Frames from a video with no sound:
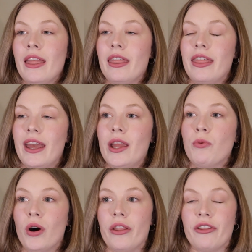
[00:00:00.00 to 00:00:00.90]
They
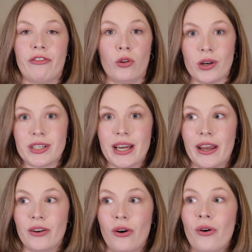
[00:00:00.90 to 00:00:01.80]
won the floor
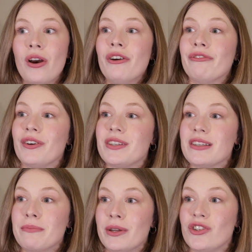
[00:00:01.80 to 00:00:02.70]
title
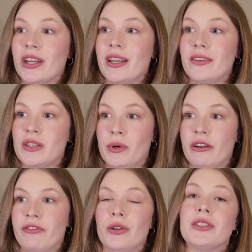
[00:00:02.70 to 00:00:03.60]
versus Michigan and
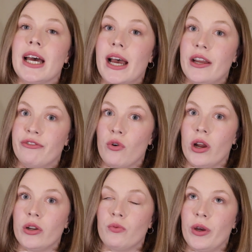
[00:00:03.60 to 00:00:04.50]
Springfield, tied
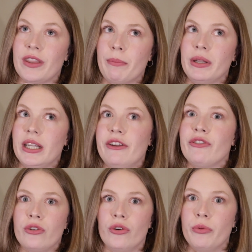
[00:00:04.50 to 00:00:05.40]
for it with, I
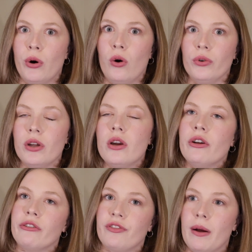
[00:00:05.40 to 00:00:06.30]
believe, Krewbold
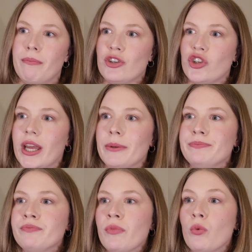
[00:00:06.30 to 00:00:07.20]
from
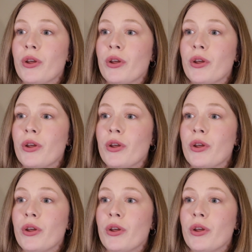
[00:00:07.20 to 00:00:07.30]
Michigan,